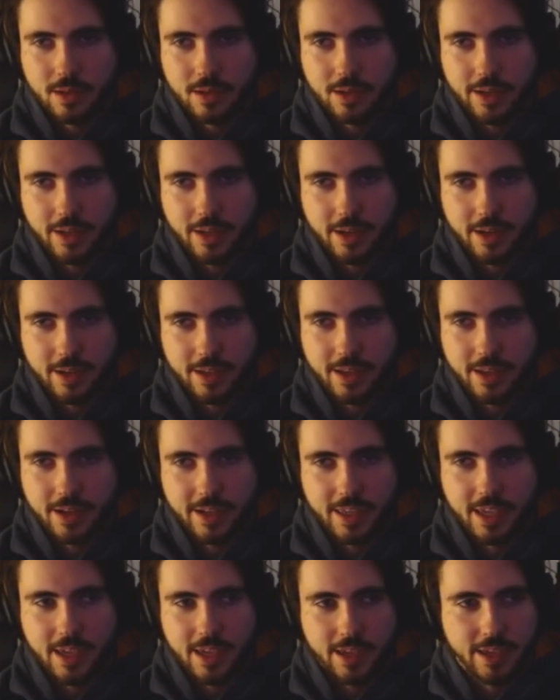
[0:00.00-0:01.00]
I
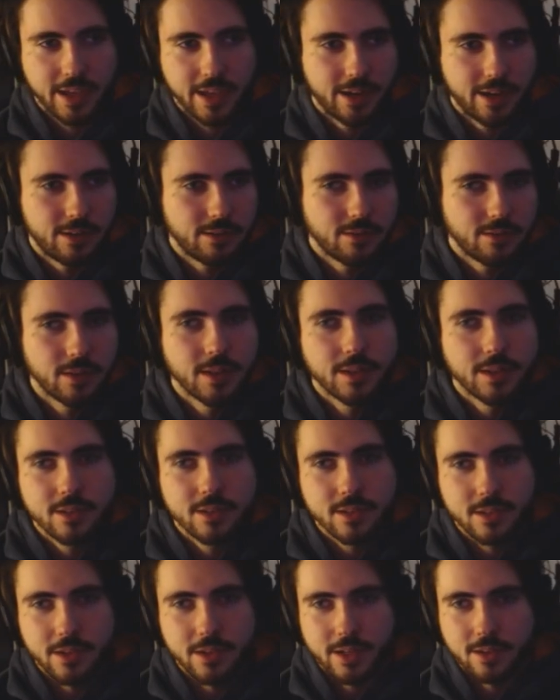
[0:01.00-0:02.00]
can't count,
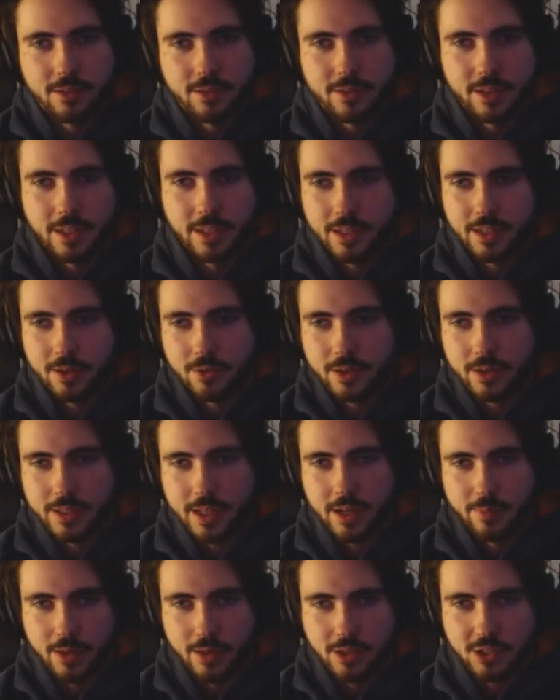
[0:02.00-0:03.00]
so I don't really know
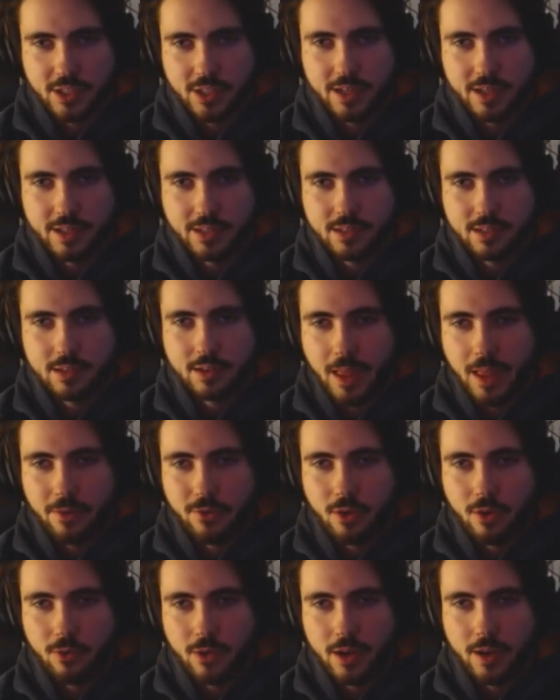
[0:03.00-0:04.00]
how much that is. If
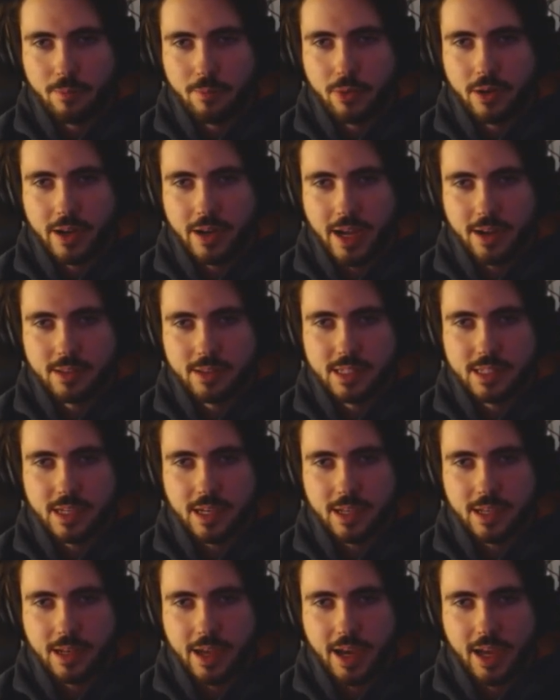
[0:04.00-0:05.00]
we want to pronounce it
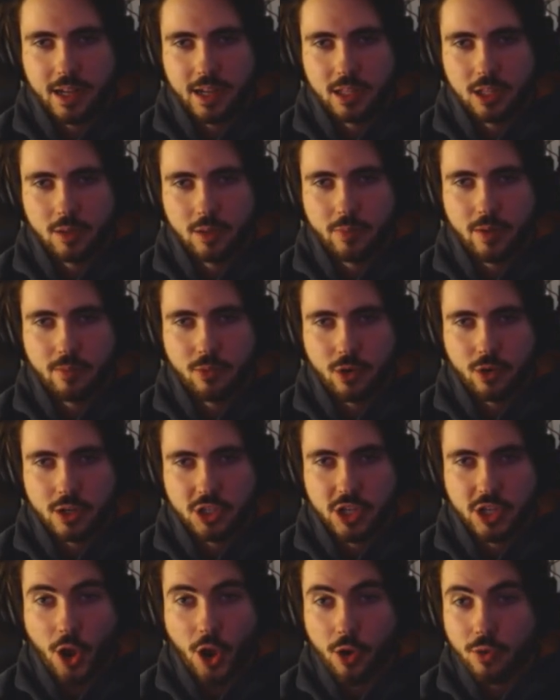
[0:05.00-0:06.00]
and add a little bit more
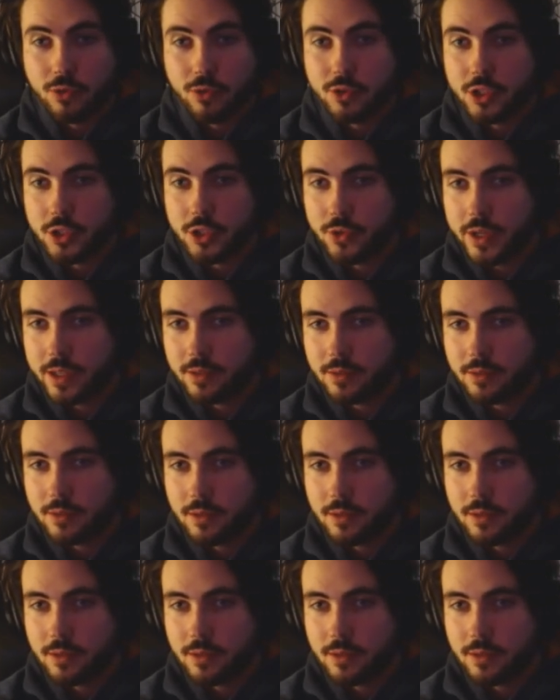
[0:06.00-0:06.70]
tone to it,